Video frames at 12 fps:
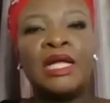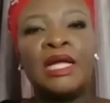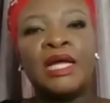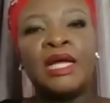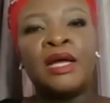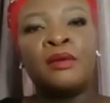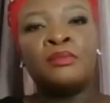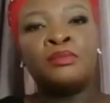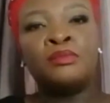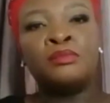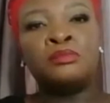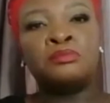
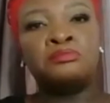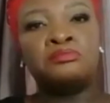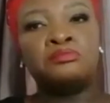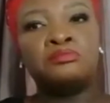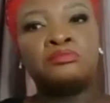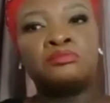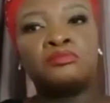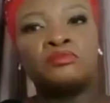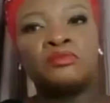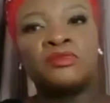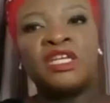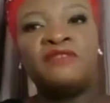Um,
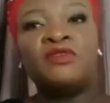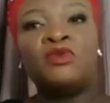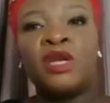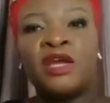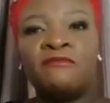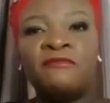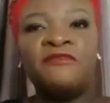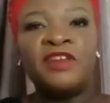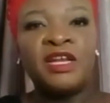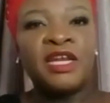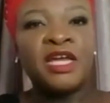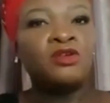Even when I'm
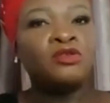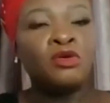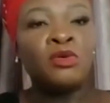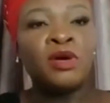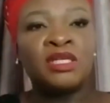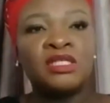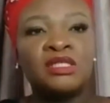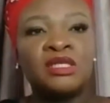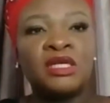feeling like, you know what,